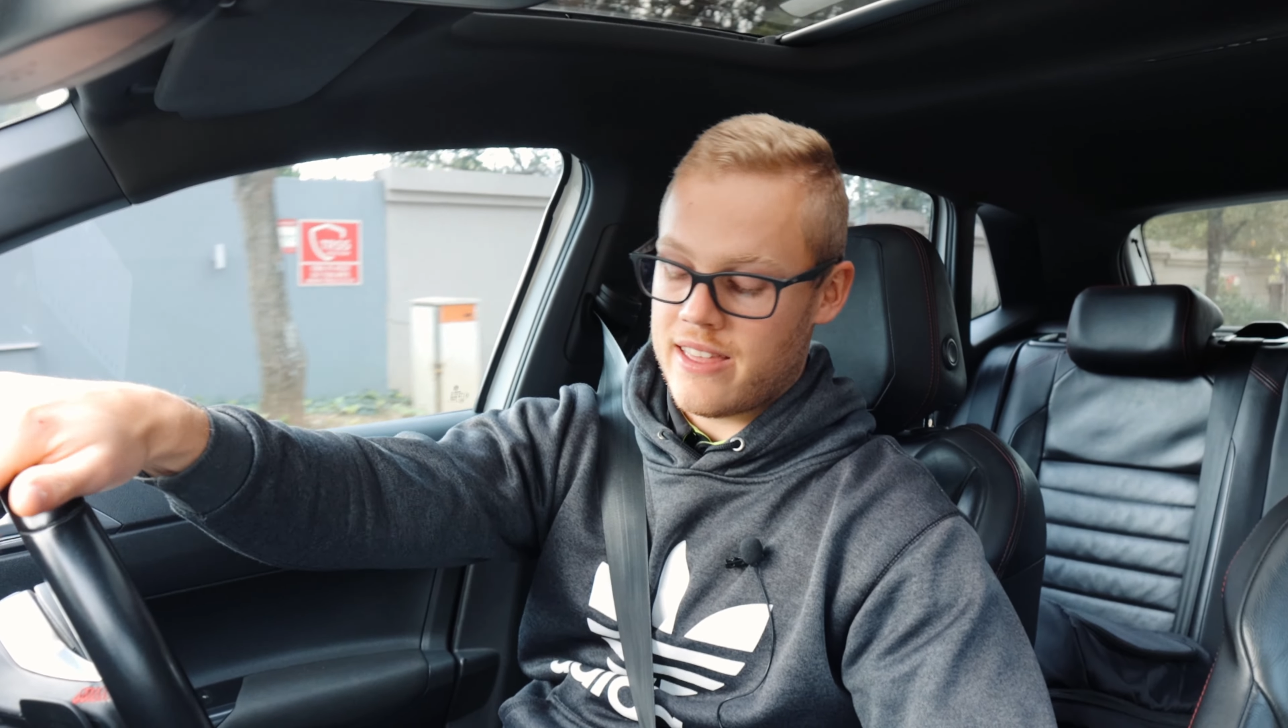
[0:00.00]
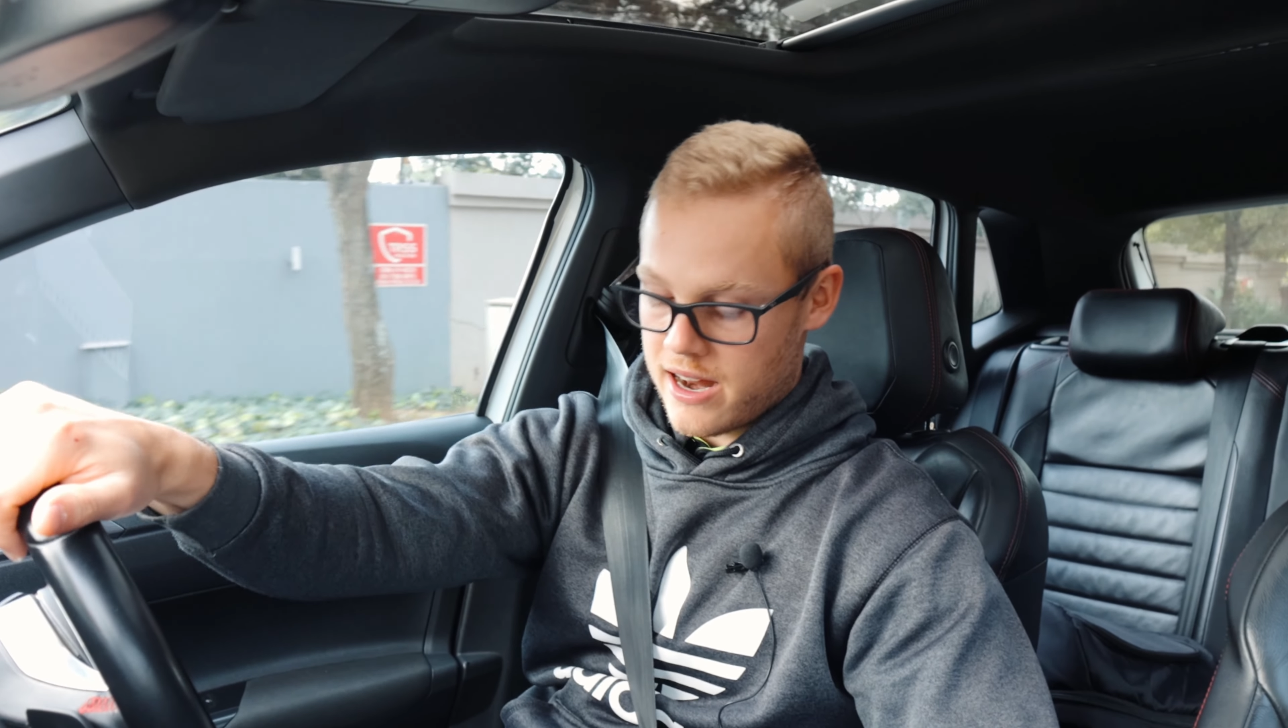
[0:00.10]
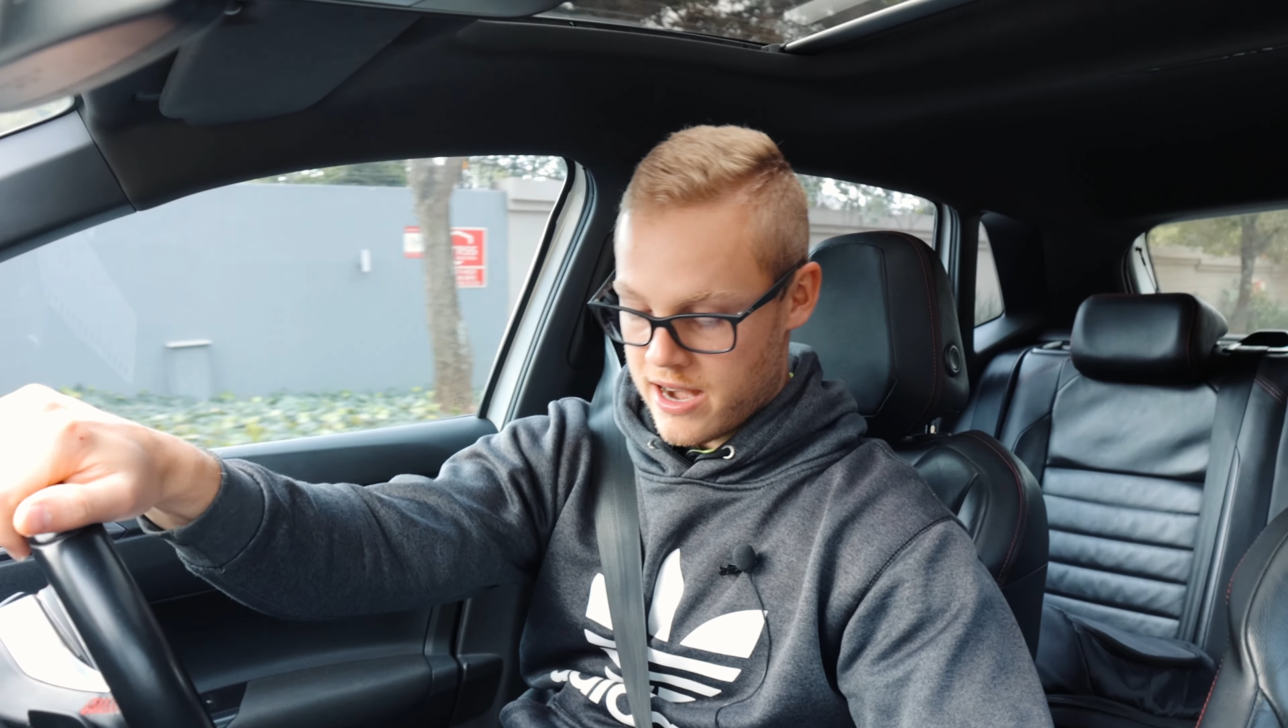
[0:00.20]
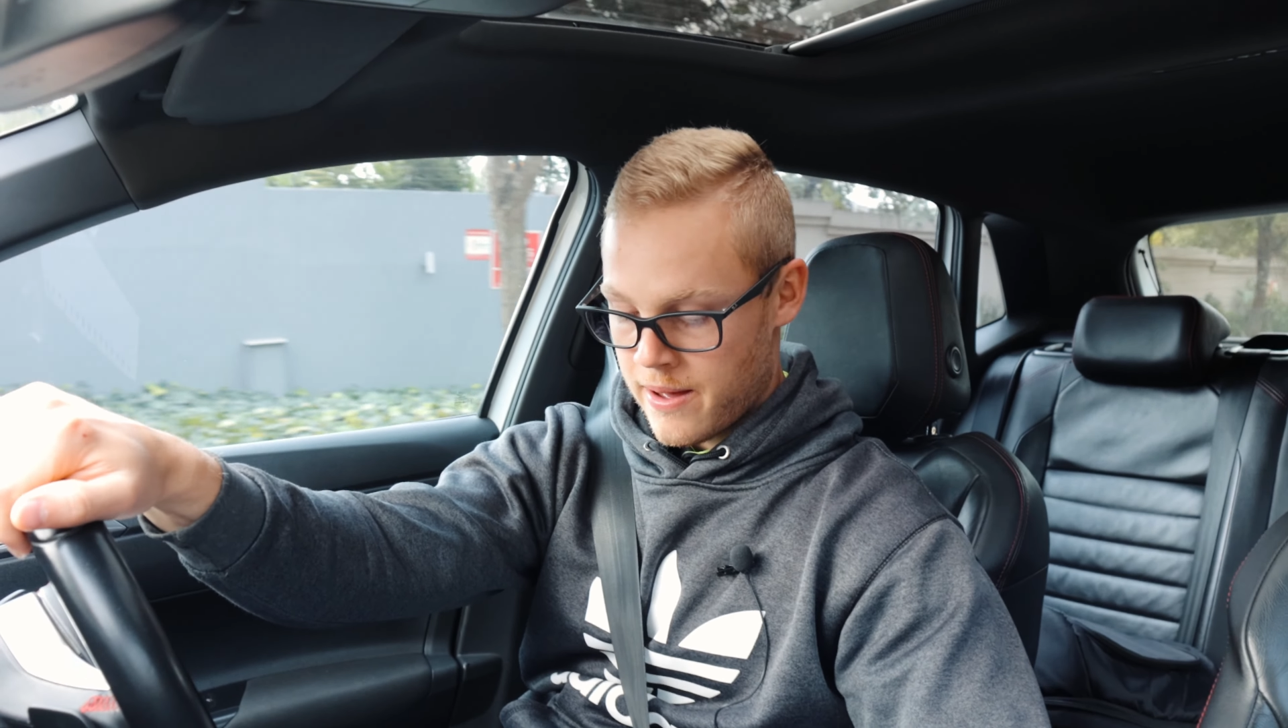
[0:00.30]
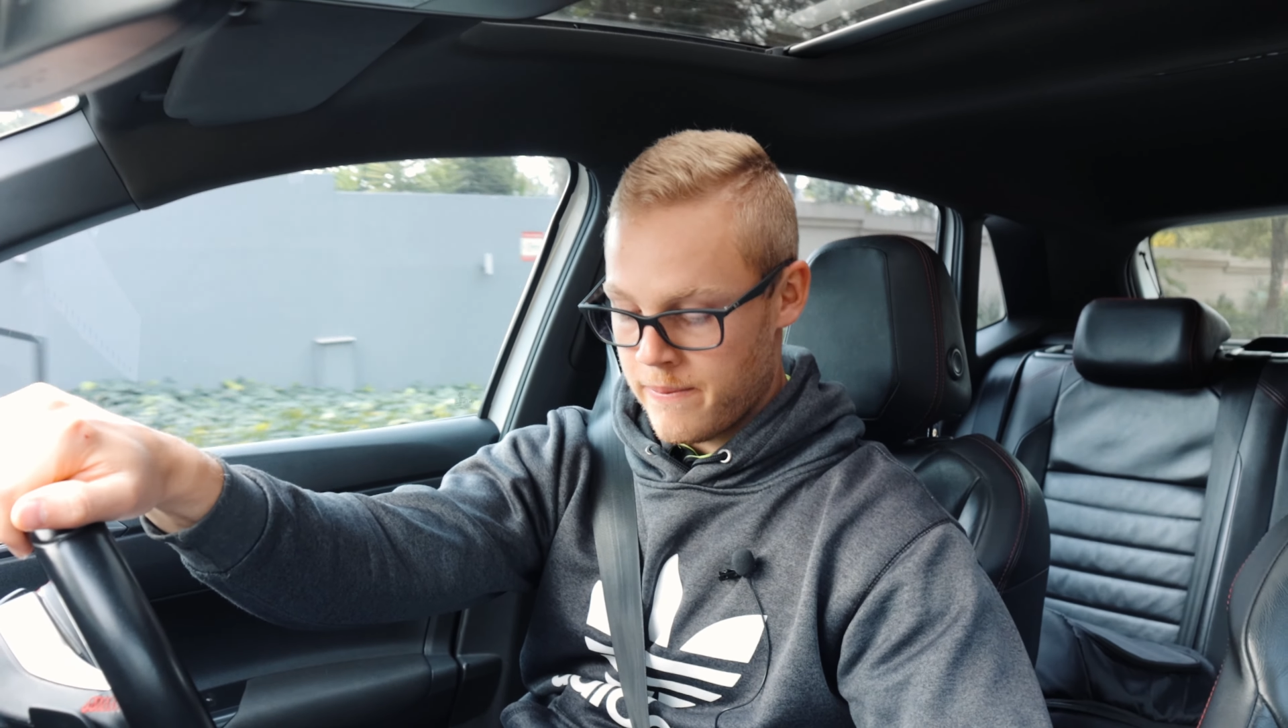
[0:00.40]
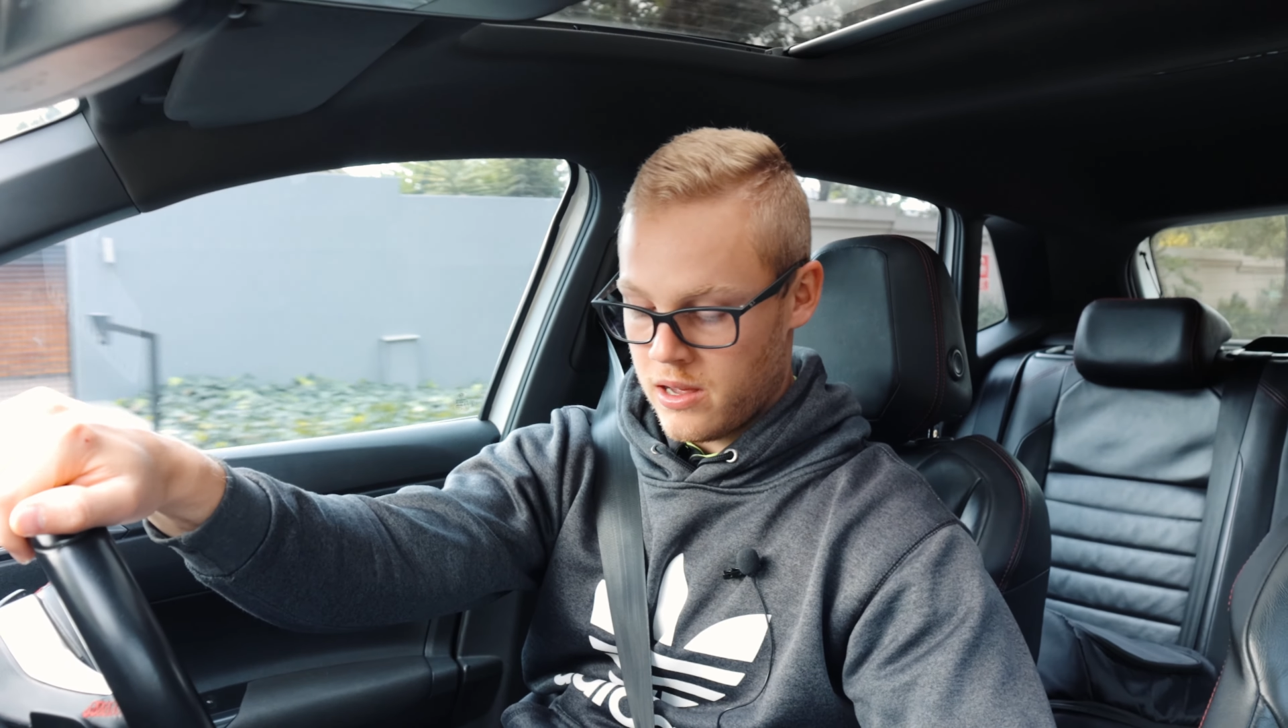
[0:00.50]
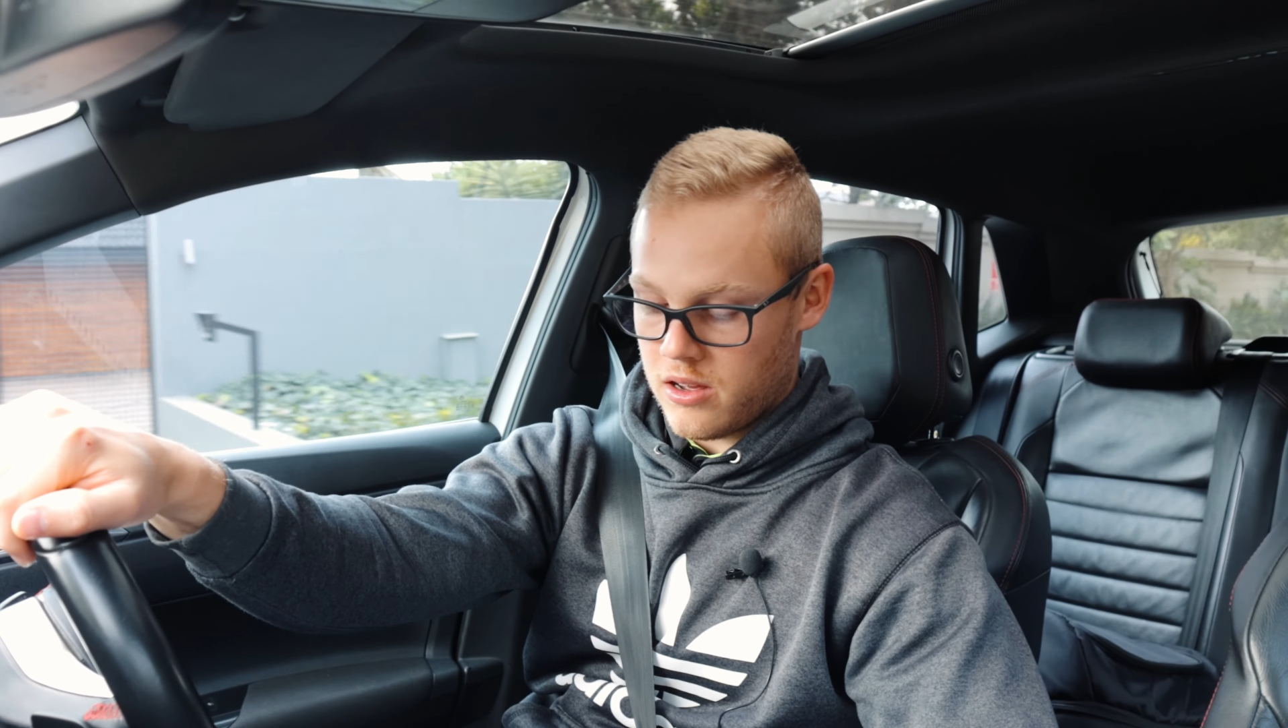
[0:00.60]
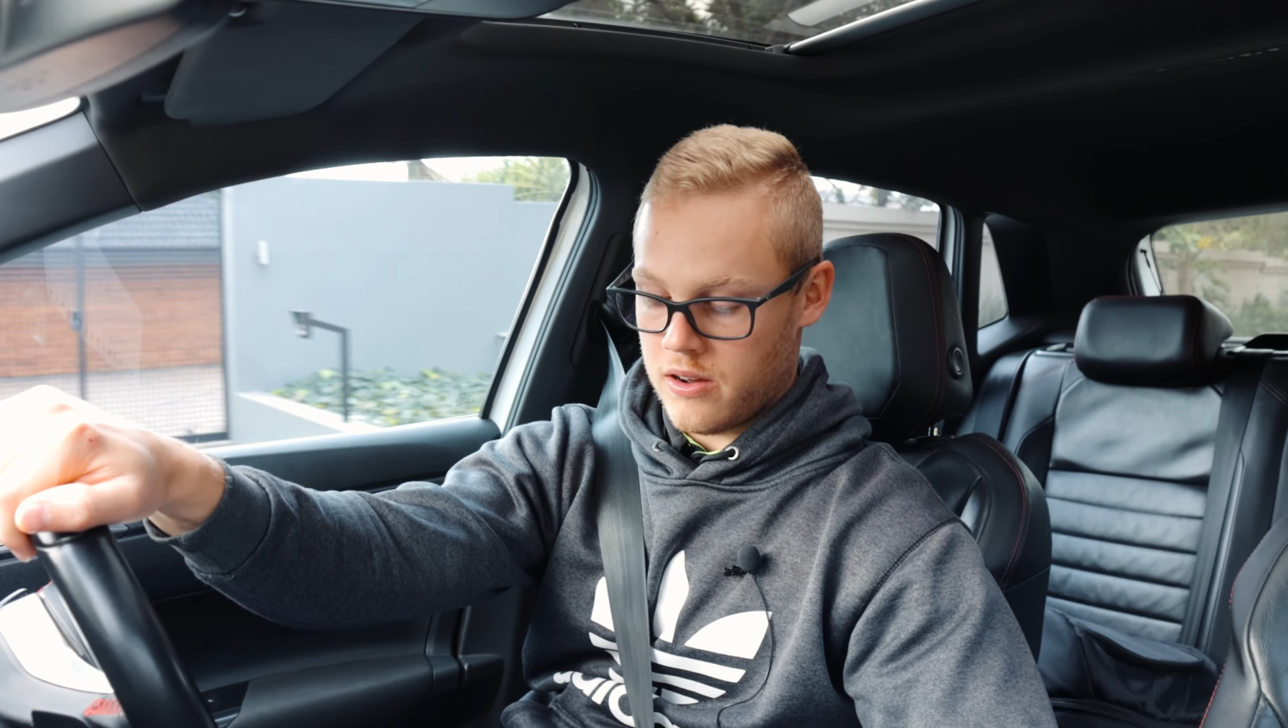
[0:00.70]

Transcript: that number